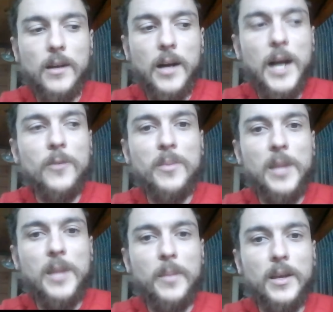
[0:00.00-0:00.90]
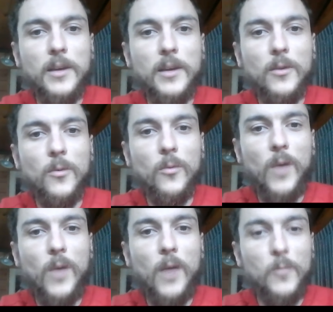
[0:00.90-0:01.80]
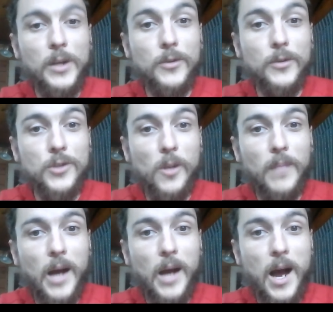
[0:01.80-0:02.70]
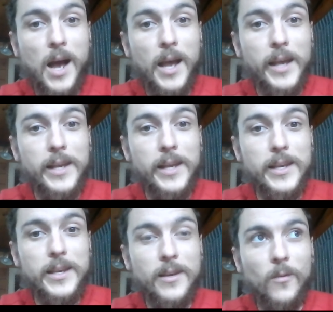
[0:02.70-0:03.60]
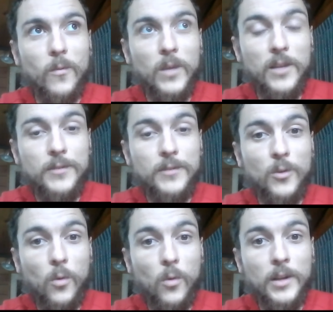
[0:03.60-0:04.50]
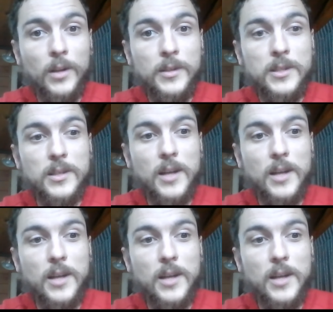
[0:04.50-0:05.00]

I remember that being a really good job. I lived in Auckland.